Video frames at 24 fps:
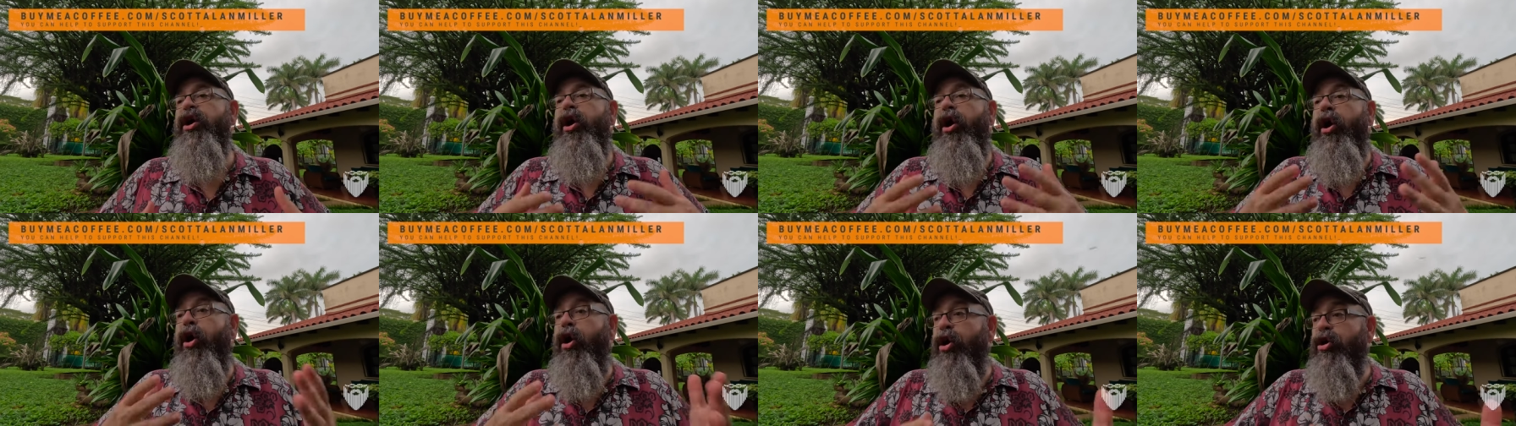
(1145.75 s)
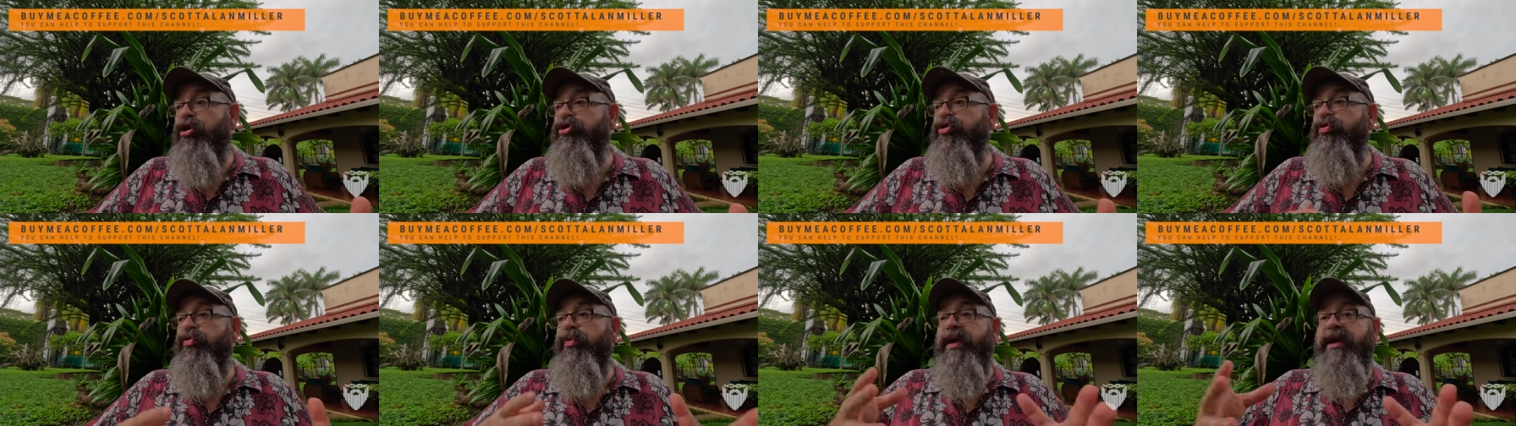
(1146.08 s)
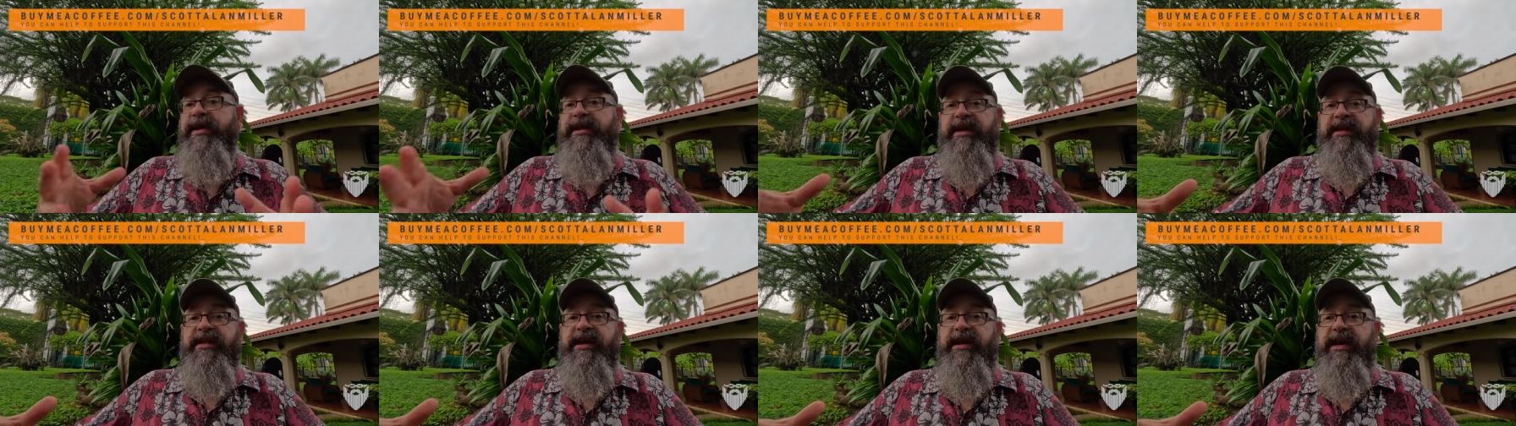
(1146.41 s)
Or are you
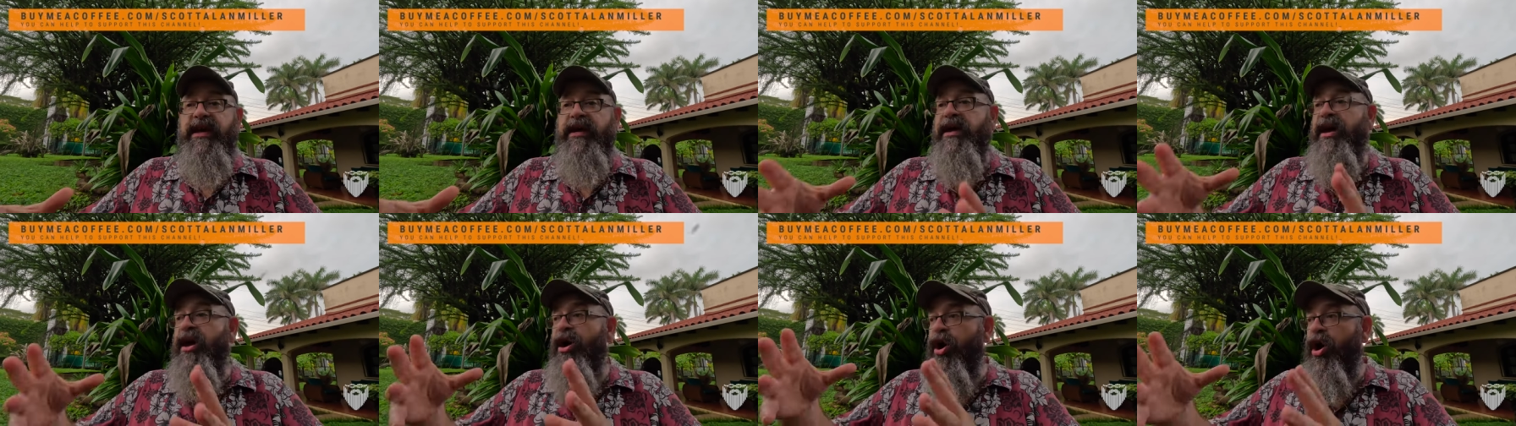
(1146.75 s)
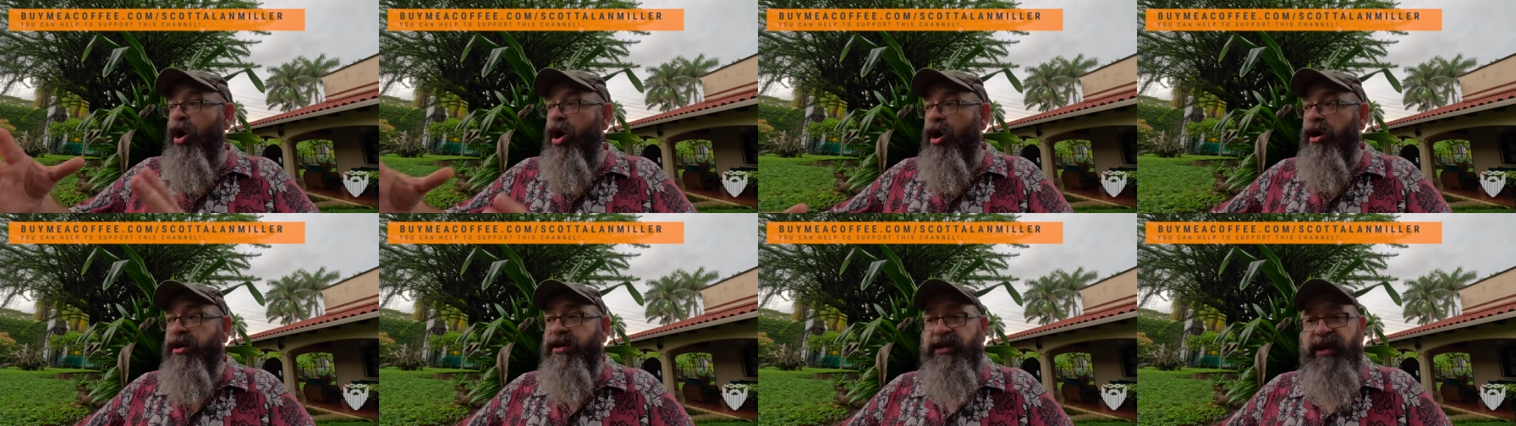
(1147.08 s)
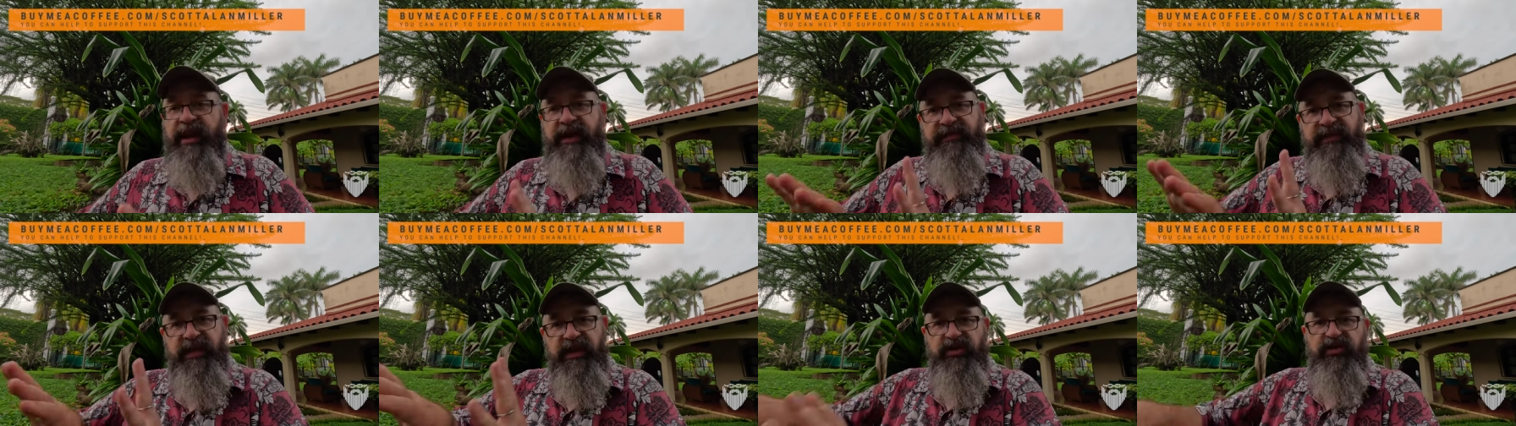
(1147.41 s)
really thinking
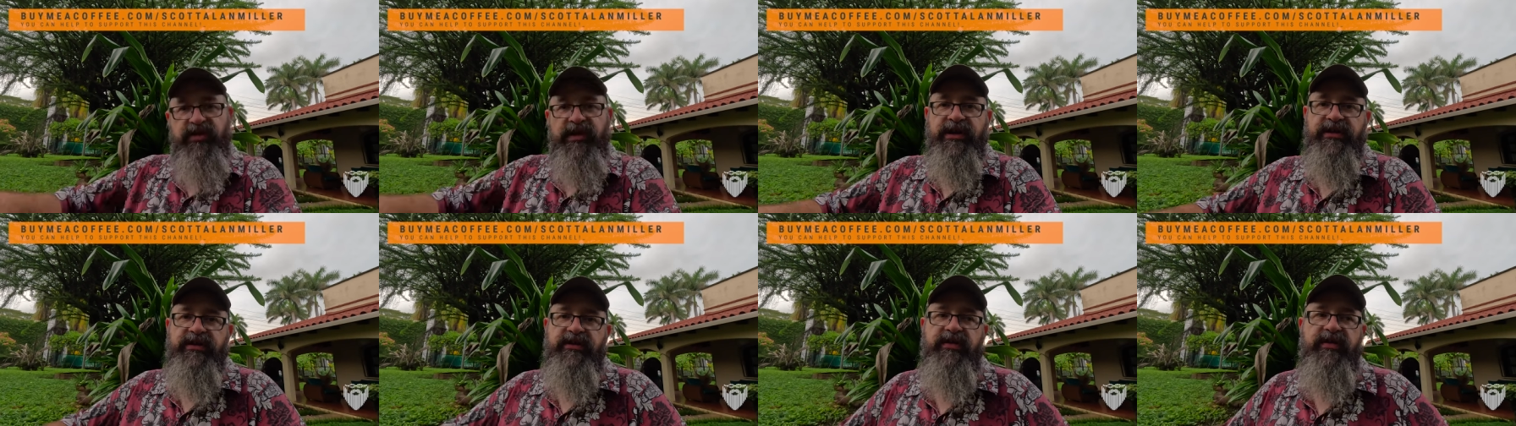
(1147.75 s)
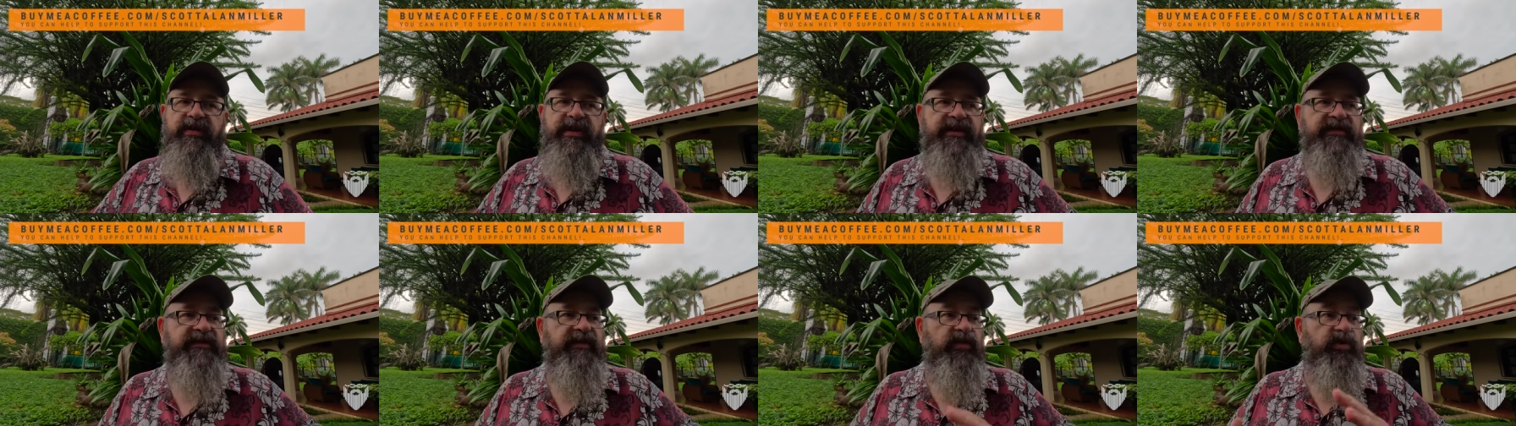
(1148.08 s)
enclave? Then you need to do this.